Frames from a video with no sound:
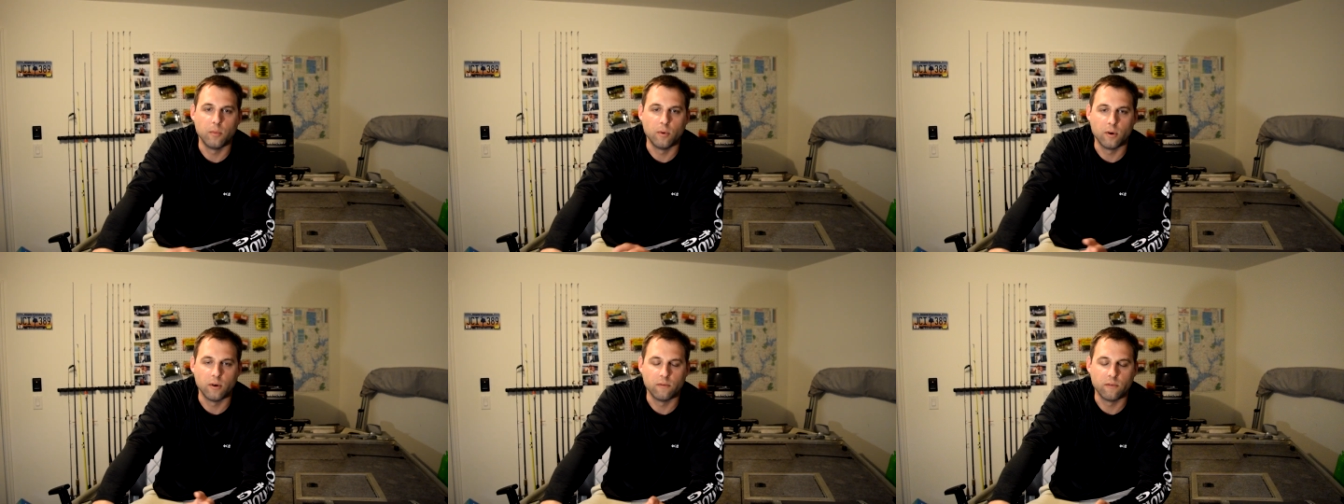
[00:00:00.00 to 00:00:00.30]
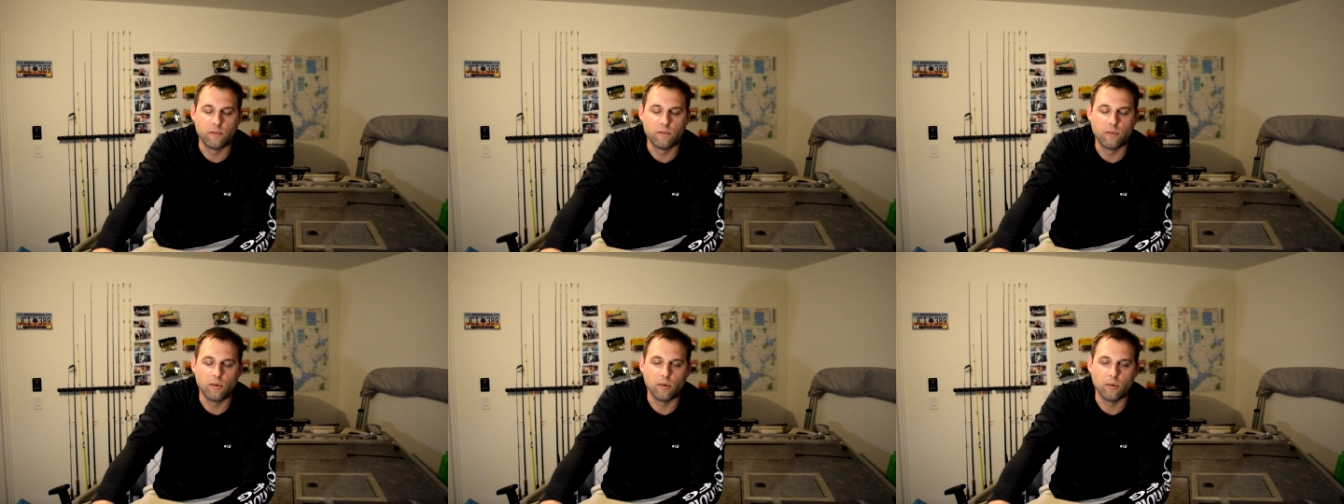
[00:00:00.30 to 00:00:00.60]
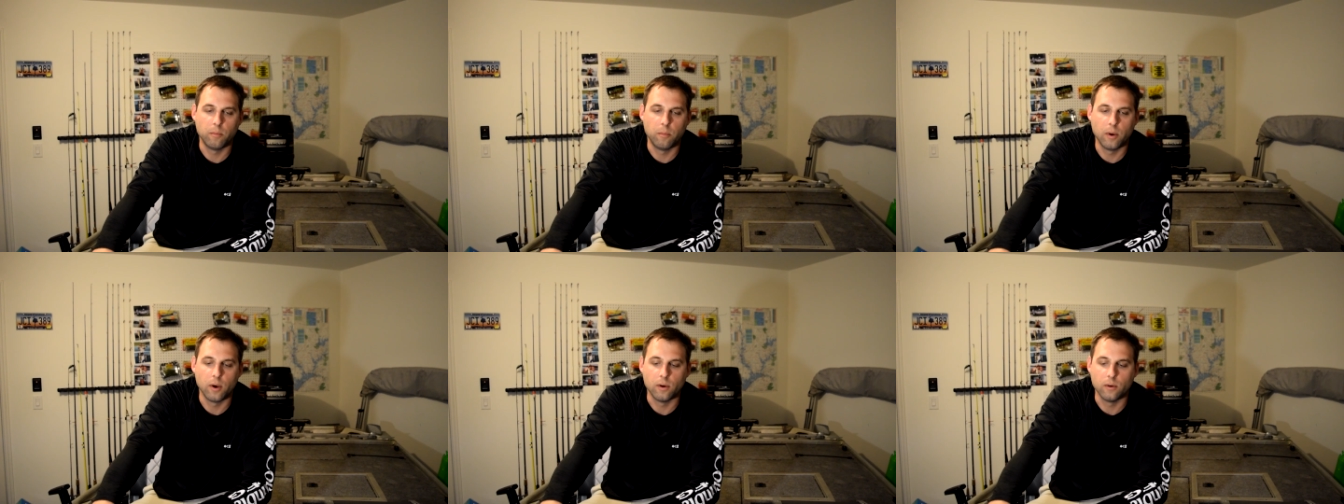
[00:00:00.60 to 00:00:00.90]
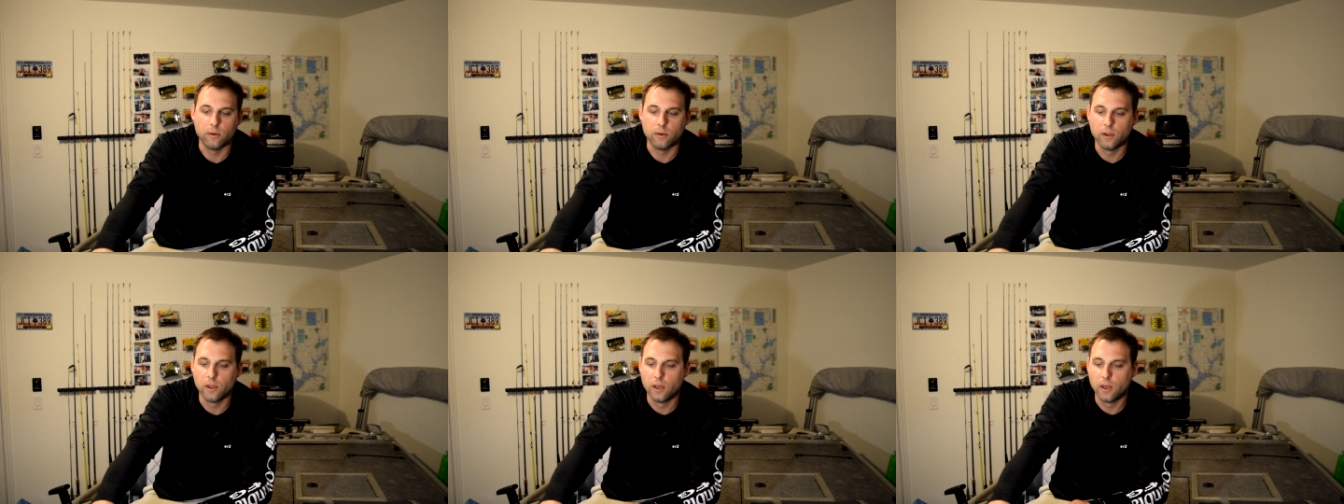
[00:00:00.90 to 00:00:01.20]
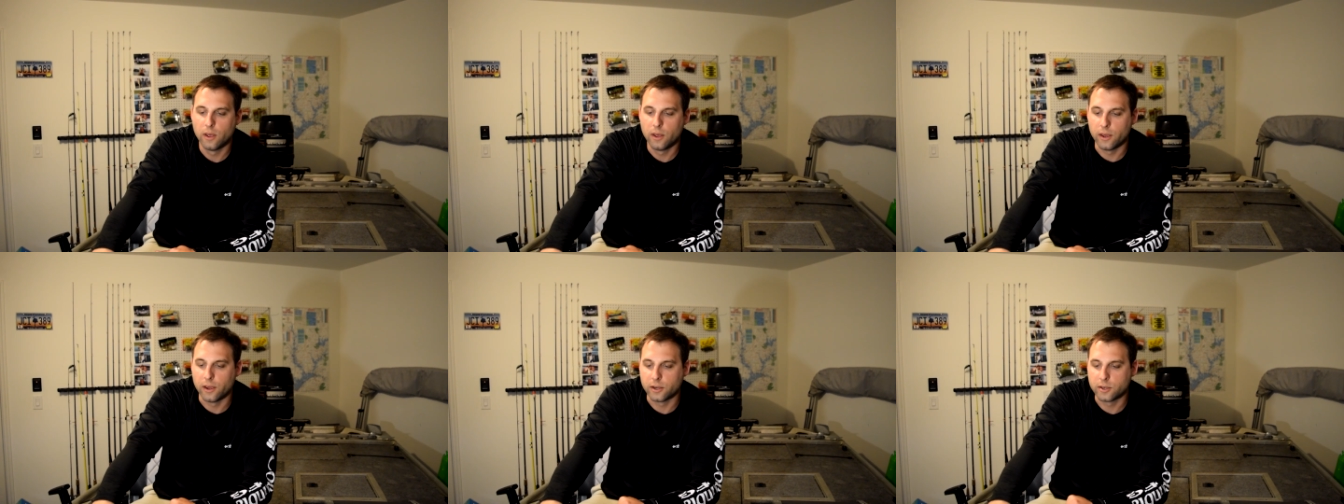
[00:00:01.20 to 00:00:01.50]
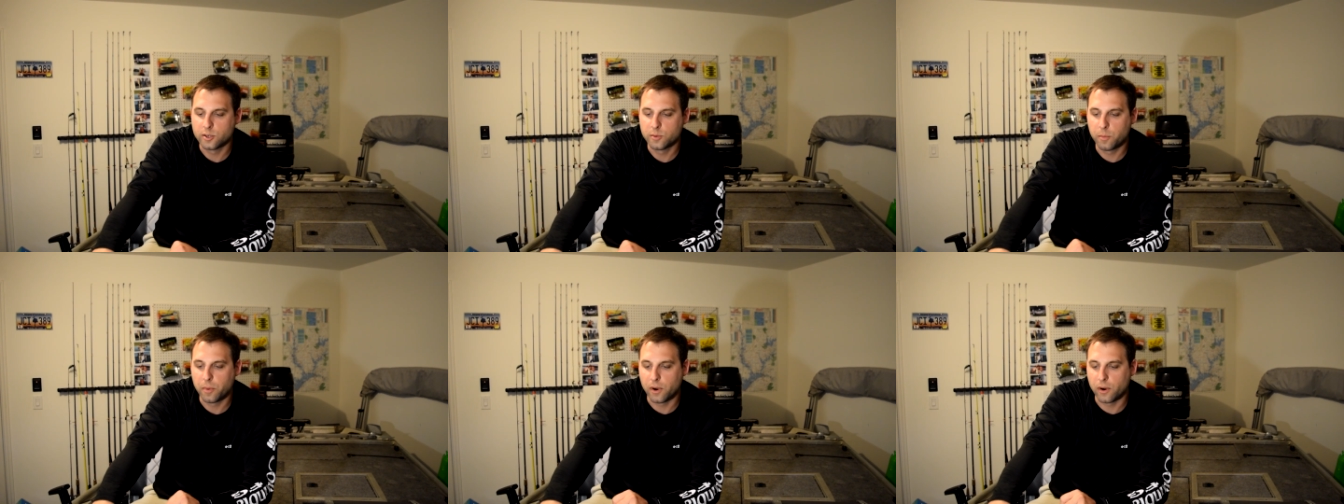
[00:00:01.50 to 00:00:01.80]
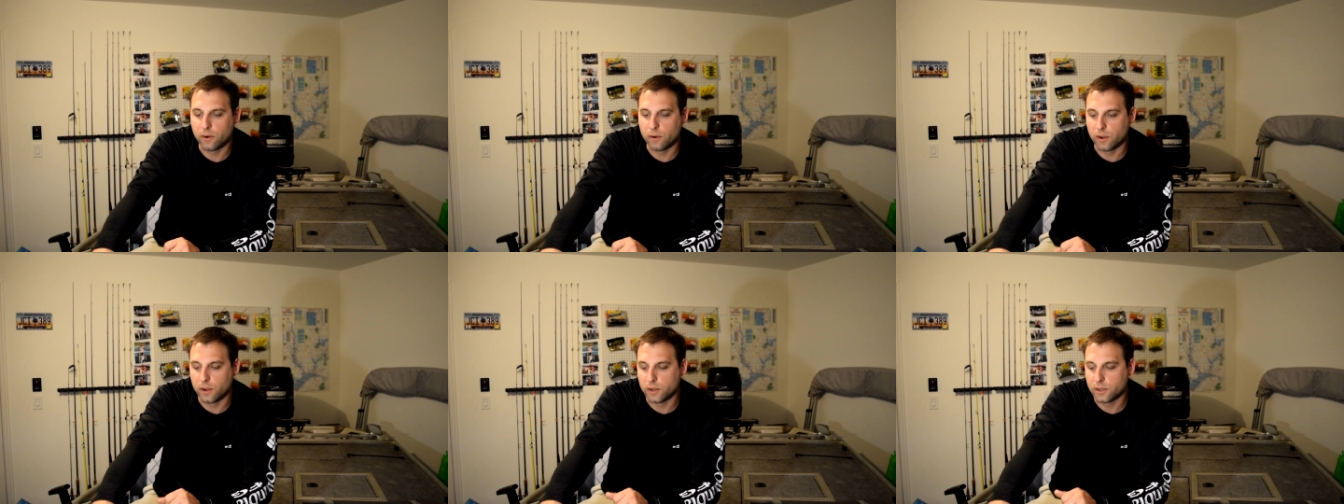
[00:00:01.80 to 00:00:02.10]
more of a full boat
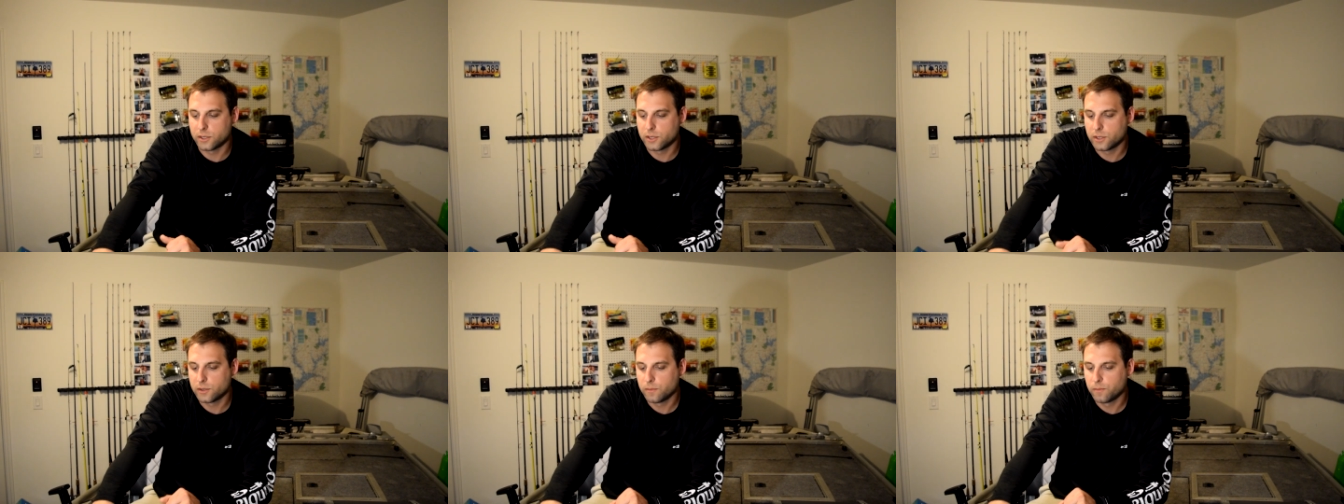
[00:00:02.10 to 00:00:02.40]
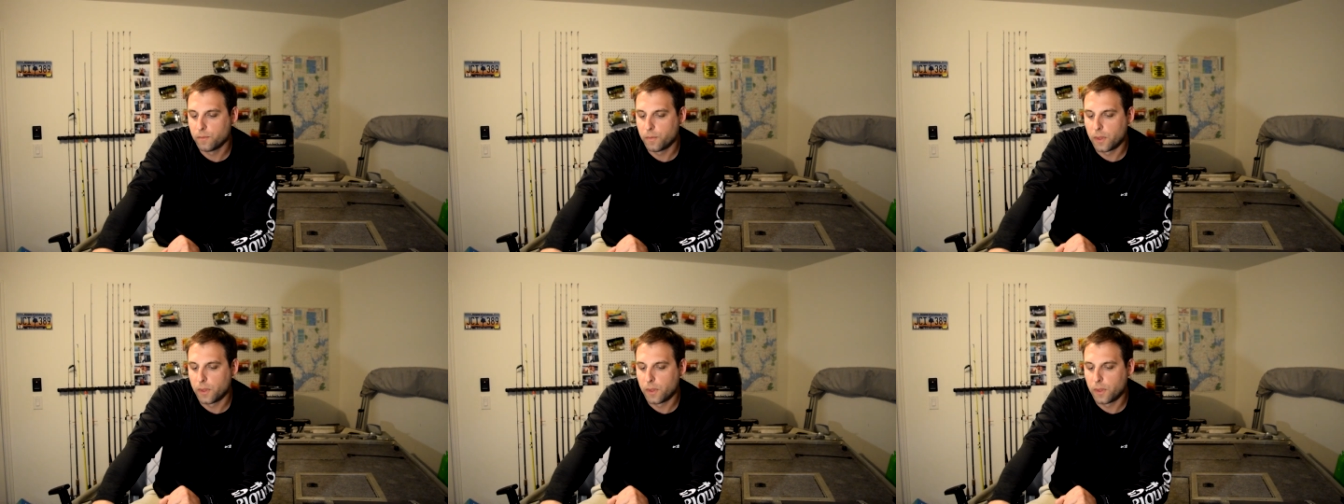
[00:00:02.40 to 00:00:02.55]
experience.